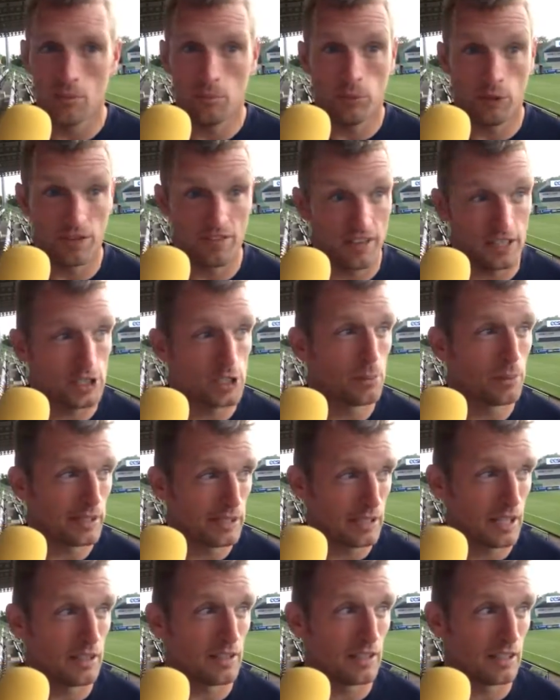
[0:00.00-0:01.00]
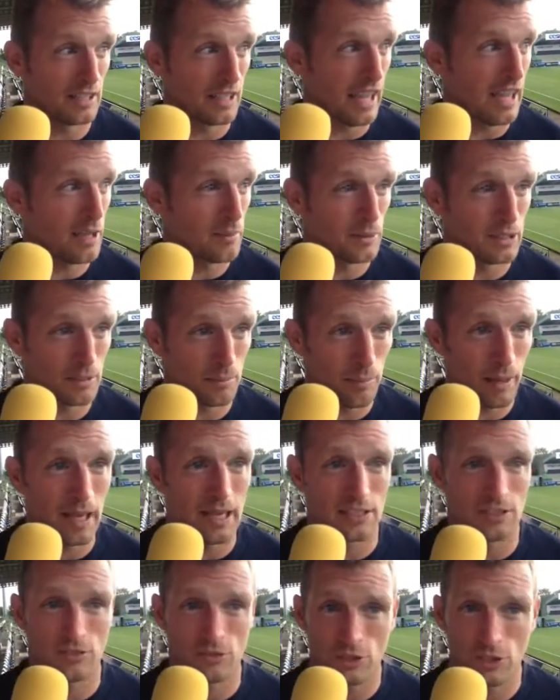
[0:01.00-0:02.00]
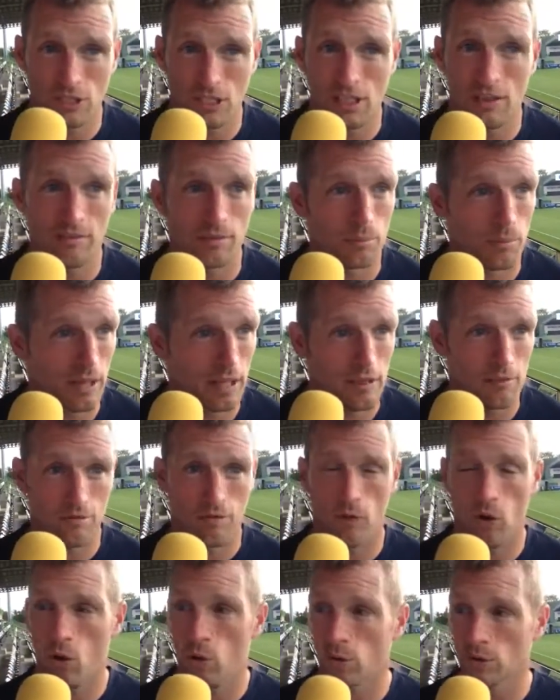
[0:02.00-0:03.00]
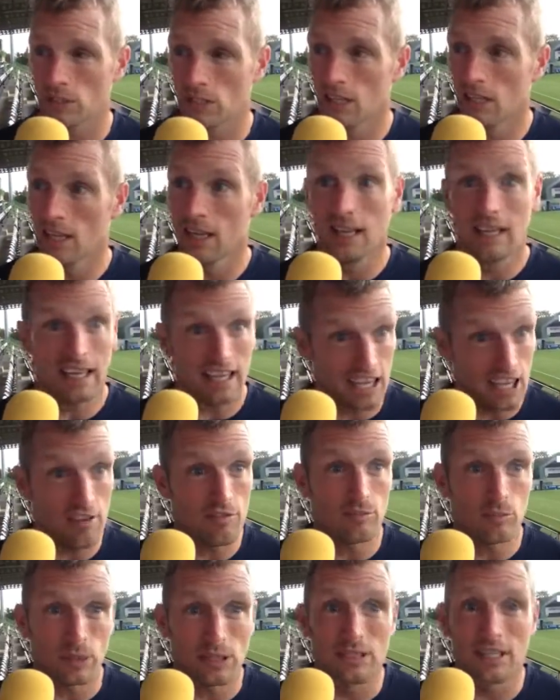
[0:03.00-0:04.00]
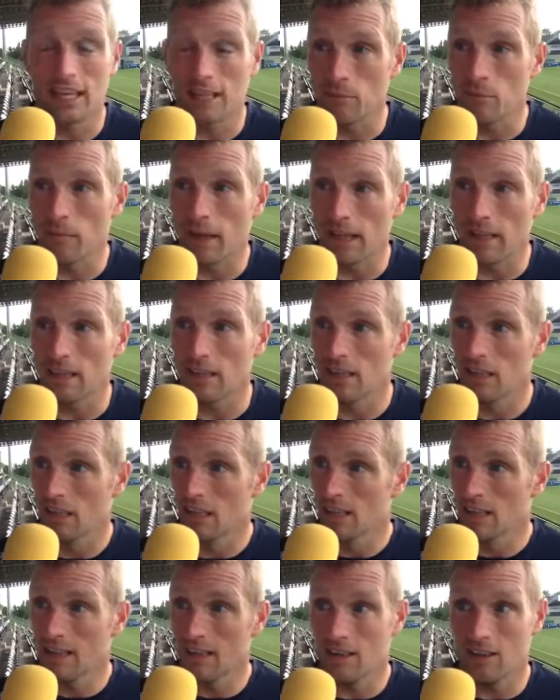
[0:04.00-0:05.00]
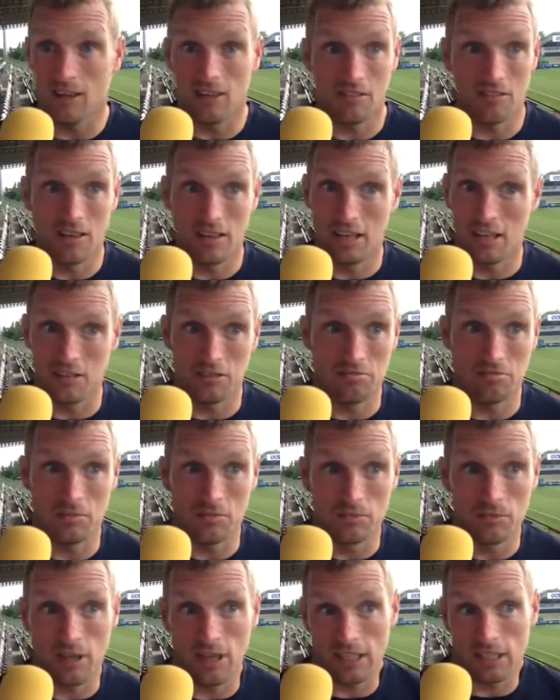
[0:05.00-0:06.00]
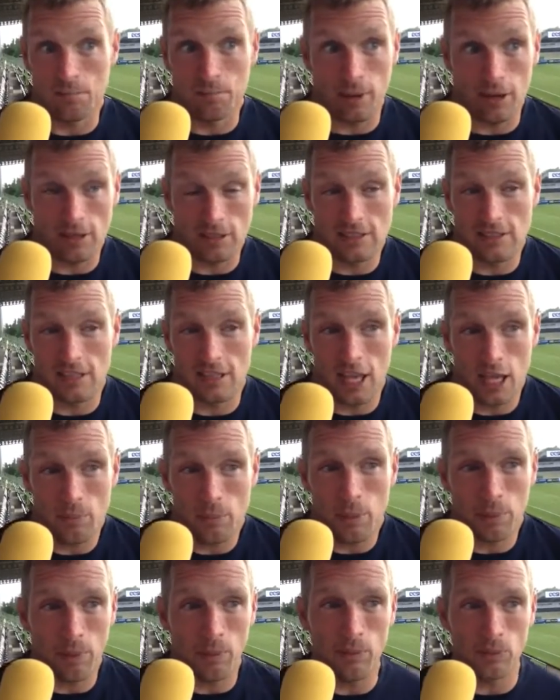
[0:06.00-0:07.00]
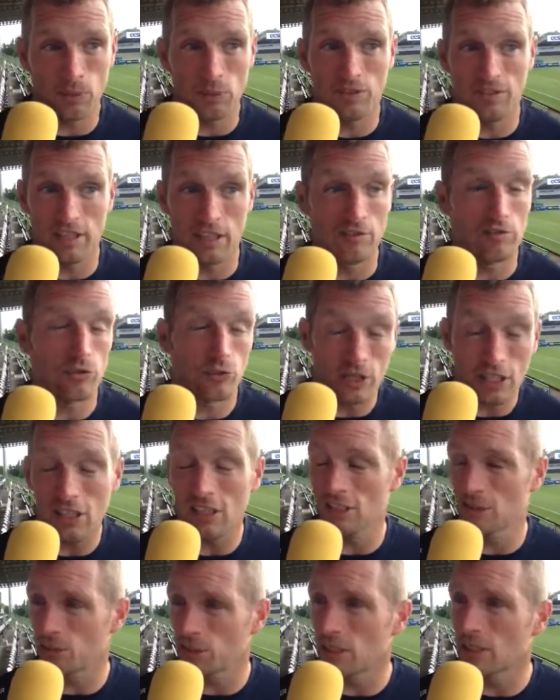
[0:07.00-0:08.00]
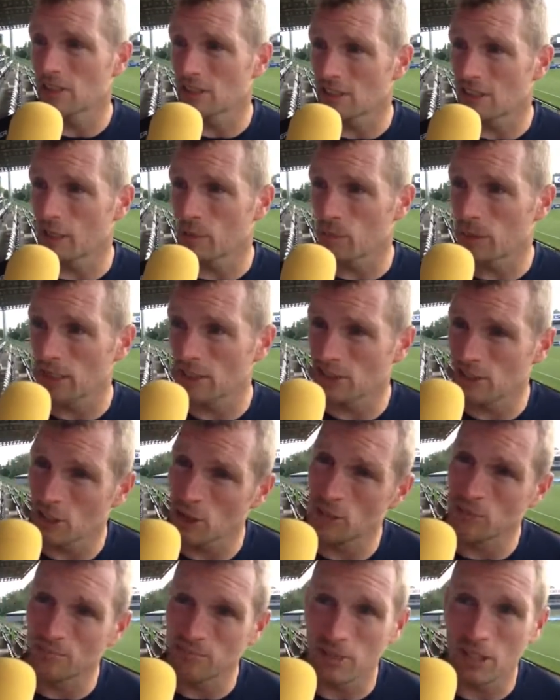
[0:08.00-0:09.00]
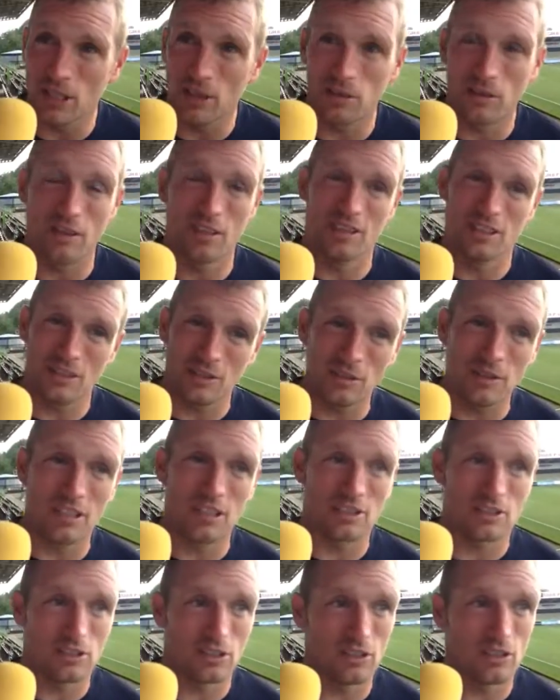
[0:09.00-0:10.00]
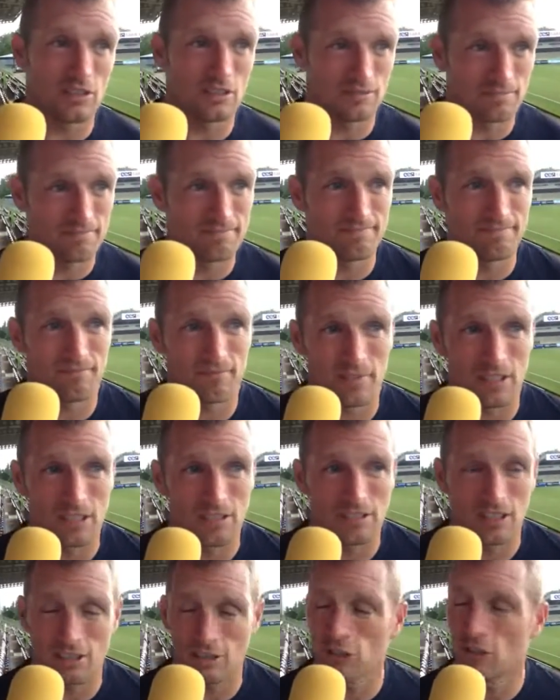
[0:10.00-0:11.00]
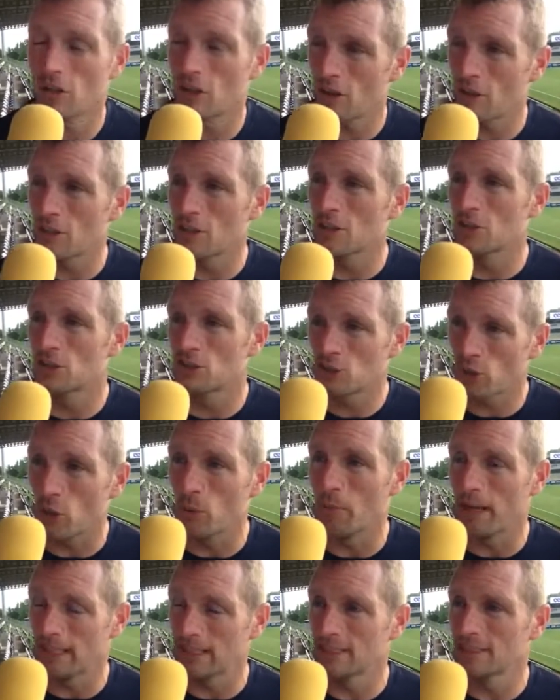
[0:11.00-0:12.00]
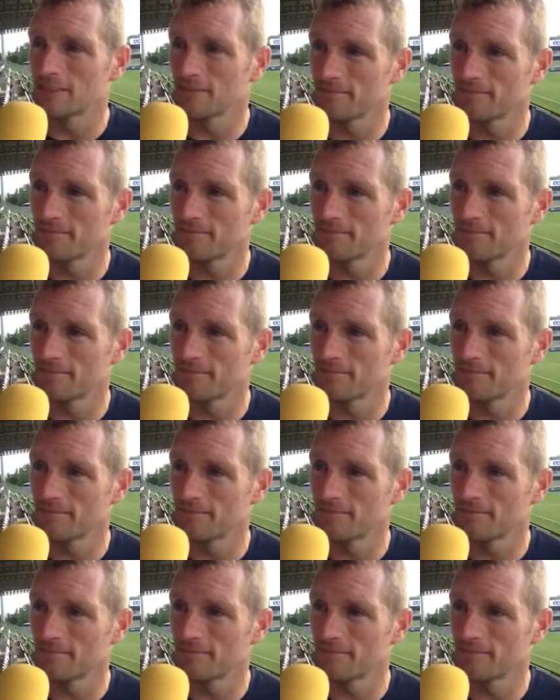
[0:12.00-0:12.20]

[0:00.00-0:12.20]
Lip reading: But if you actually break down in the game into pass and receive and playing forward, even with 10 men, at parts of the game you probably wouldn't have even realised we were down to 10 men. So, you know, I don't think it's all so bad.